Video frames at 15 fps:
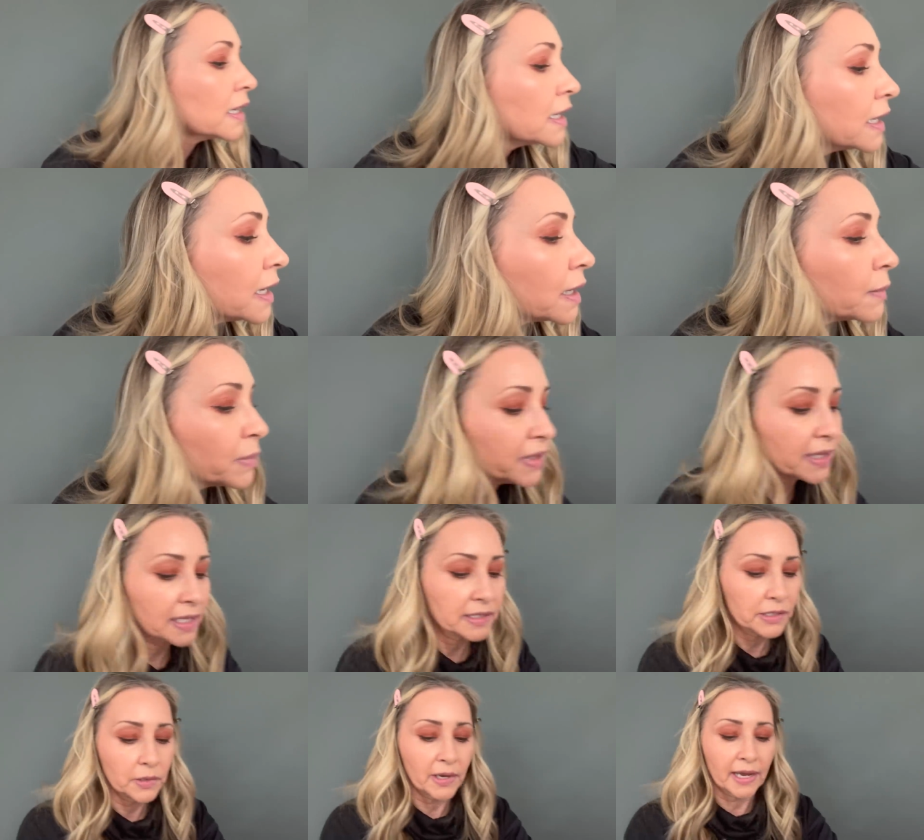But
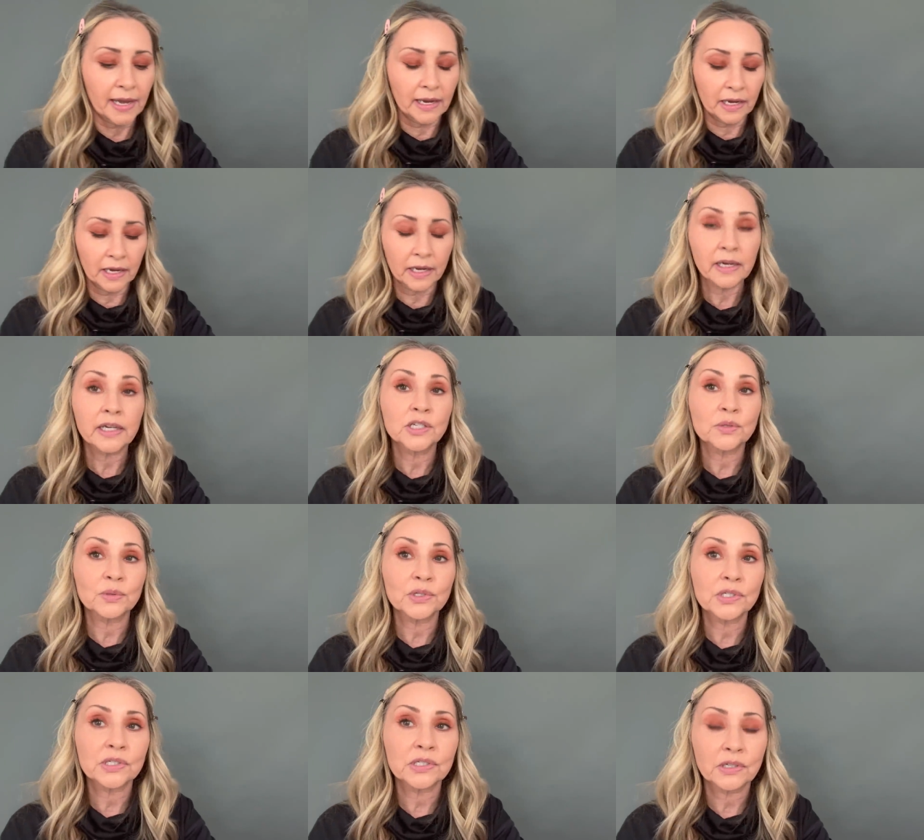that's okay, because we're
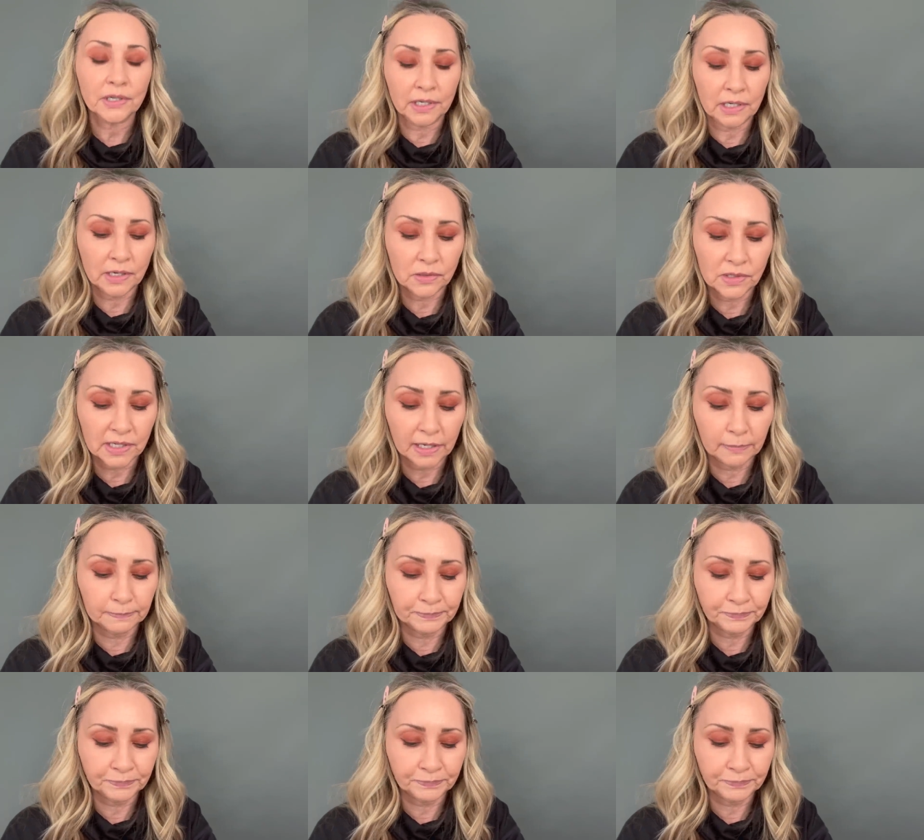still going to use it.